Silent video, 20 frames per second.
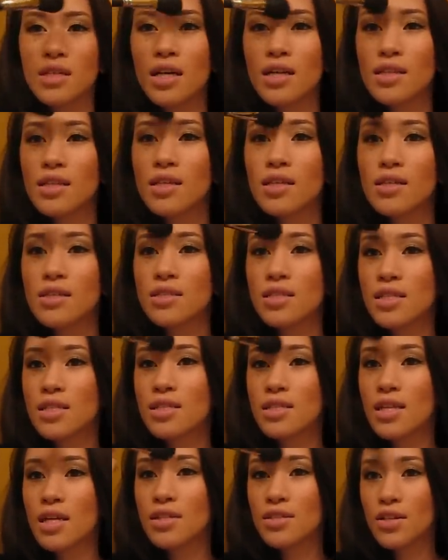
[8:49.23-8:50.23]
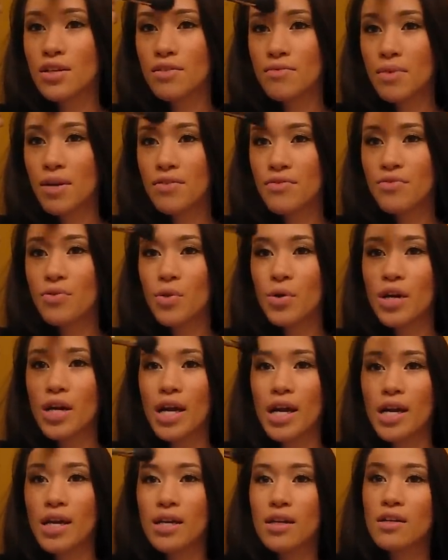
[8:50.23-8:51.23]
A little to the center of my
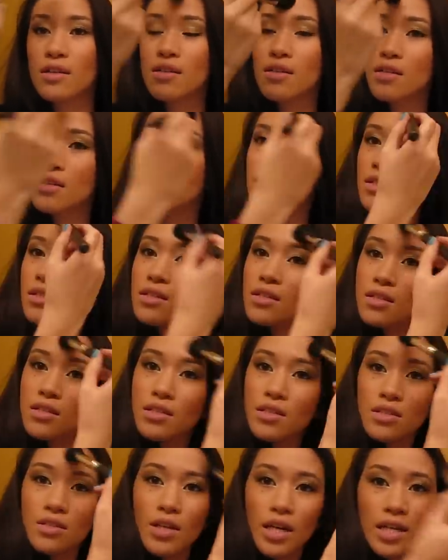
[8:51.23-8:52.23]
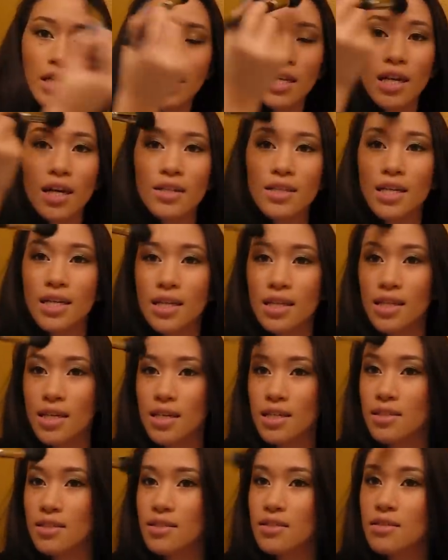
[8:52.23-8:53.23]
forehead, dragging it out like
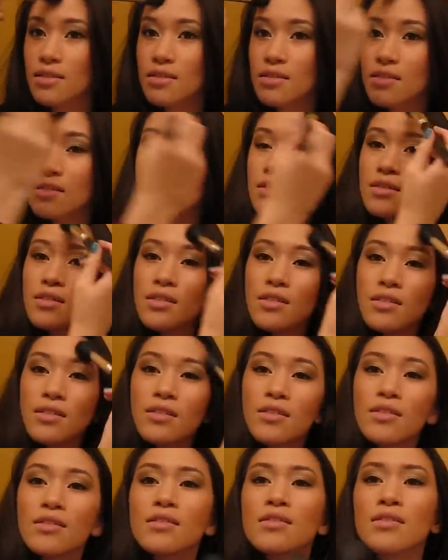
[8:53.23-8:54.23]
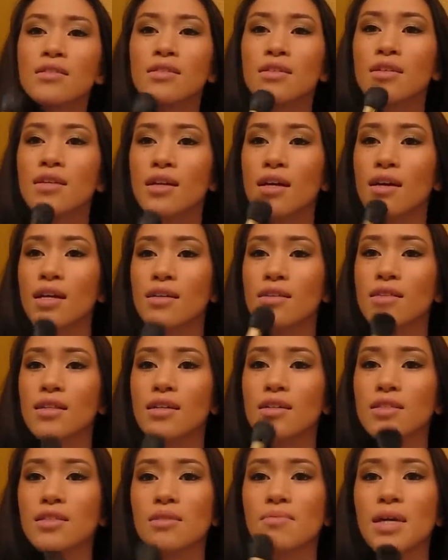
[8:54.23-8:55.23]
this. And a
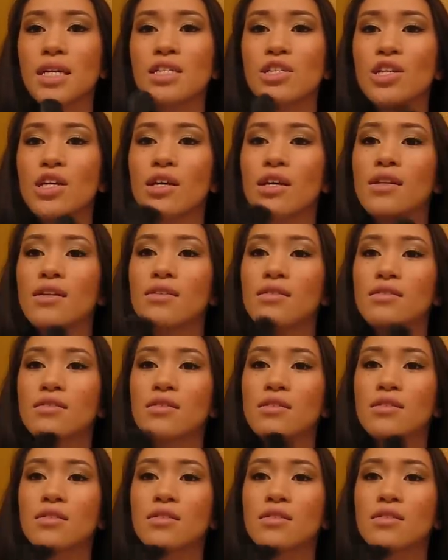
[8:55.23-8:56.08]
little to my chin.